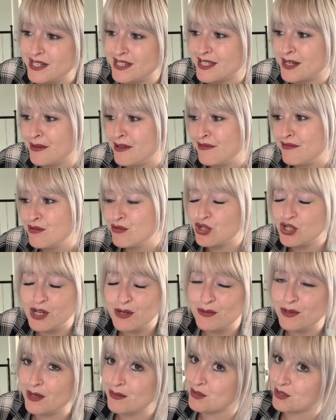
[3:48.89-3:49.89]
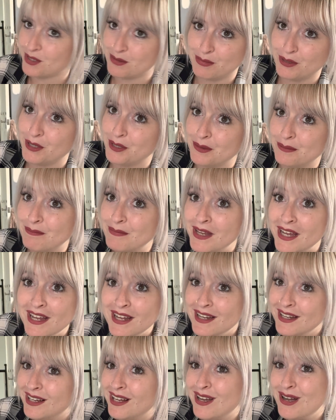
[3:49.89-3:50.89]
So I thought, you know what, I'm just going to burn them.
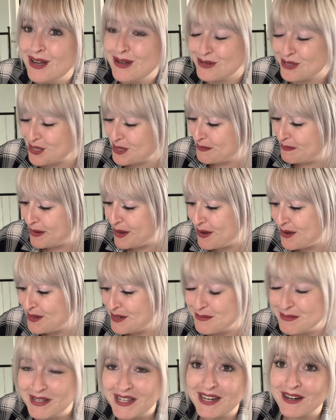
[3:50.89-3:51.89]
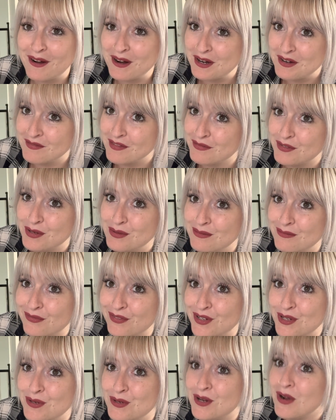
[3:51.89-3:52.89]
I'll just burn them and then I can review them for
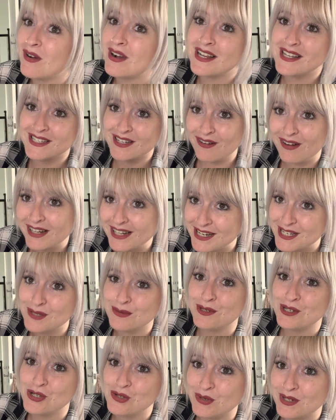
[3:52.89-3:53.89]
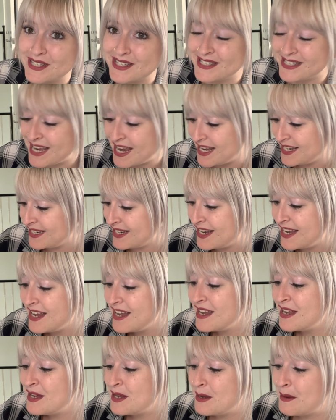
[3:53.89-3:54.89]
you guys. I get to enjoy the scent.
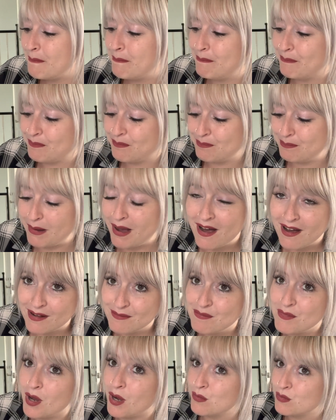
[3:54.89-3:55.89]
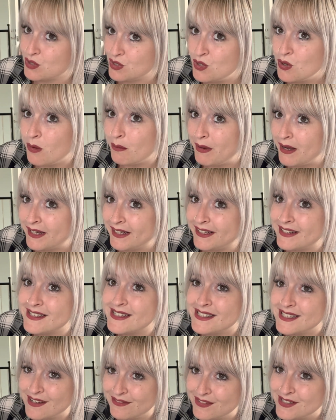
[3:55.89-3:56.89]
But I was not paying
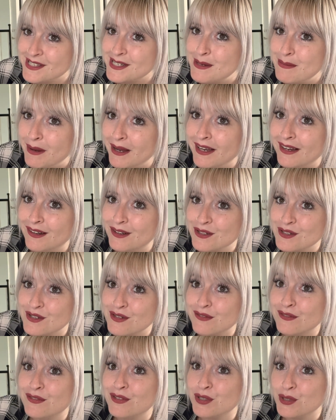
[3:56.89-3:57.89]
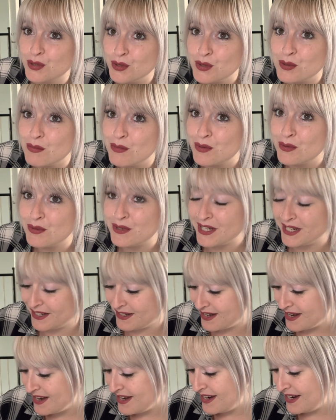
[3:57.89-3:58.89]
£70 for Good
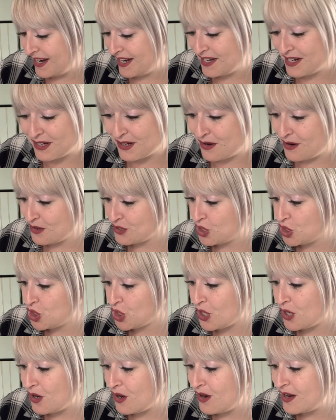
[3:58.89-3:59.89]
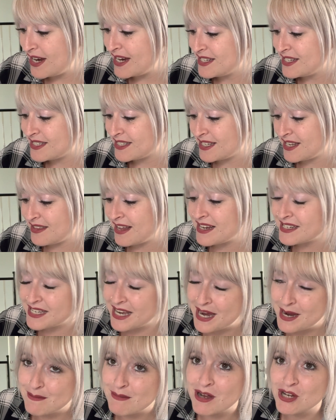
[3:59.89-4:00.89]
Morning in a large jar. That's
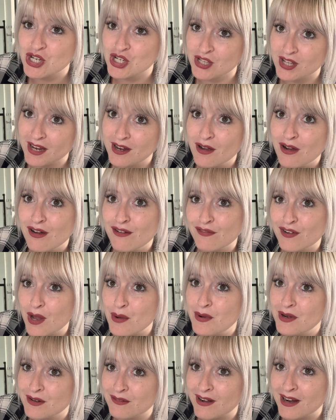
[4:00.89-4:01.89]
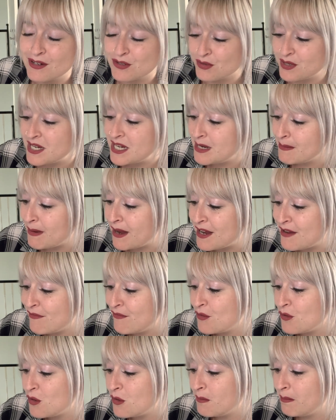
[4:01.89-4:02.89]
how much they are floating around on eBay
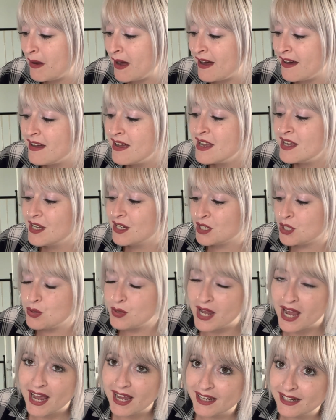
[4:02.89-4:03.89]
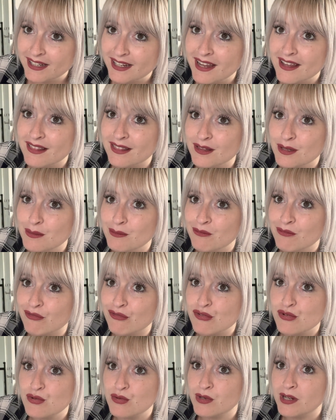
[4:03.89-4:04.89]
for, but you can get them
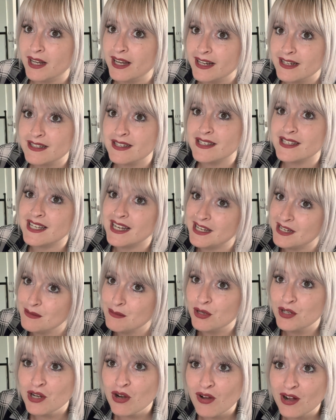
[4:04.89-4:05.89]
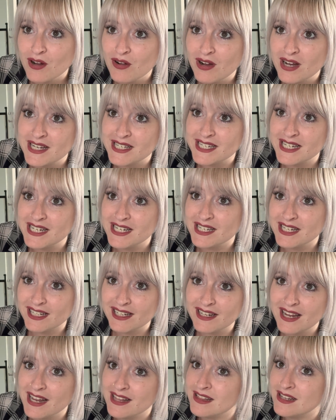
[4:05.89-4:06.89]
through collectors selling them on like I did.
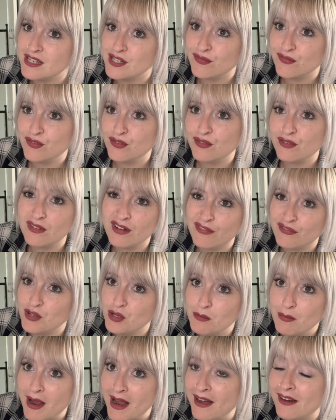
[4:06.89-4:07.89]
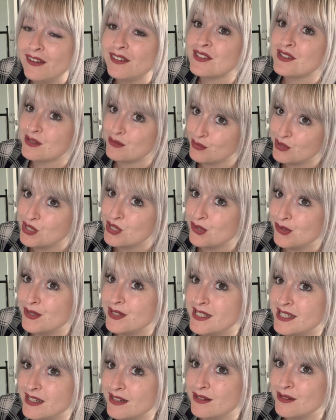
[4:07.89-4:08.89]
Getting this for a few pound was a good
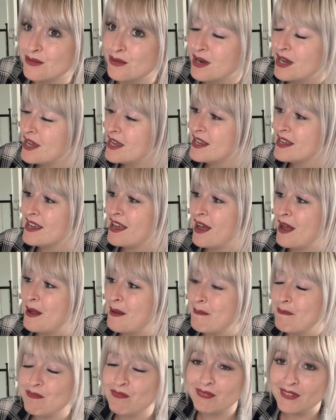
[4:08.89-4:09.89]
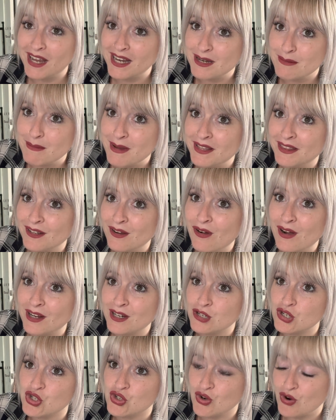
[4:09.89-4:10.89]
deal, and it meant that I
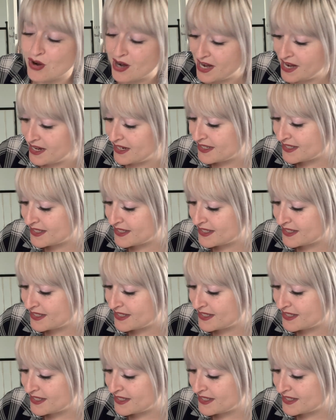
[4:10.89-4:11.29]
could try it.